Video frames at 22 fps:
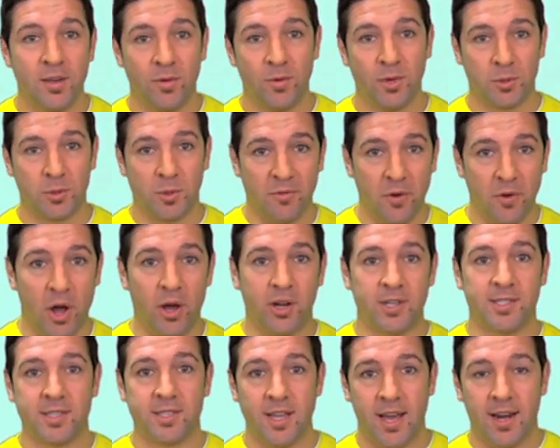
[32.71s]
which we've all
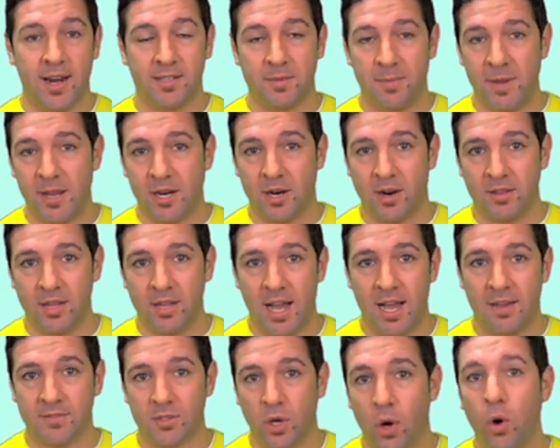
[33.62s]
decided to make our
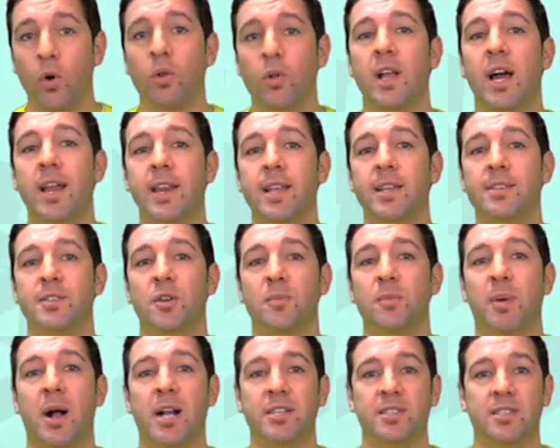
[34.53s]
lives a whole lot
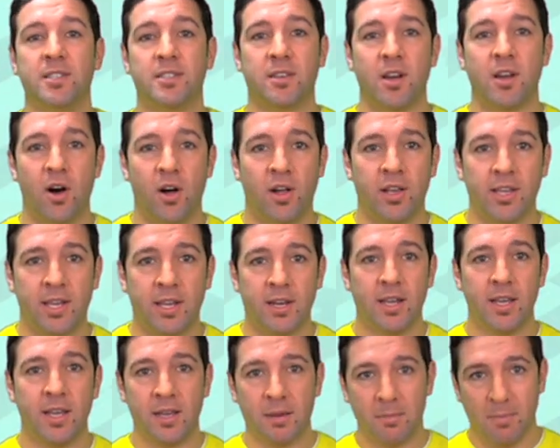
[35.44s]
easier by just calling
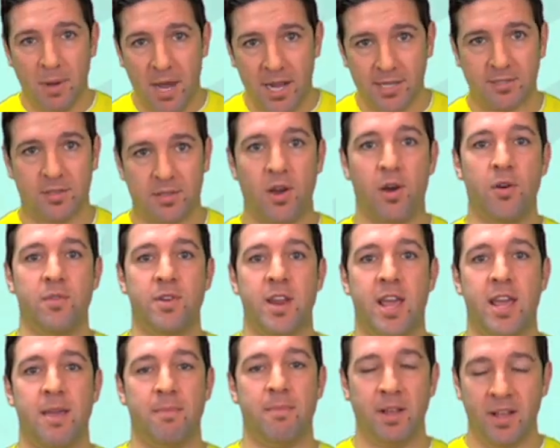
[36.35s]
it by its code
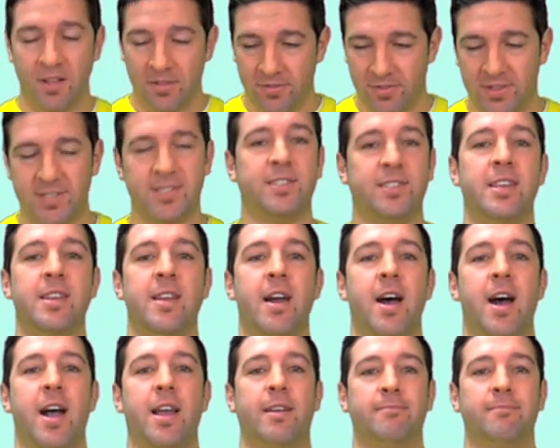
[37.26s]
name, the C
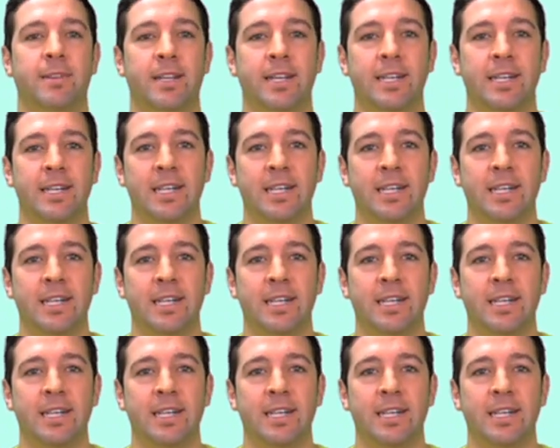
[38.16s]
nine.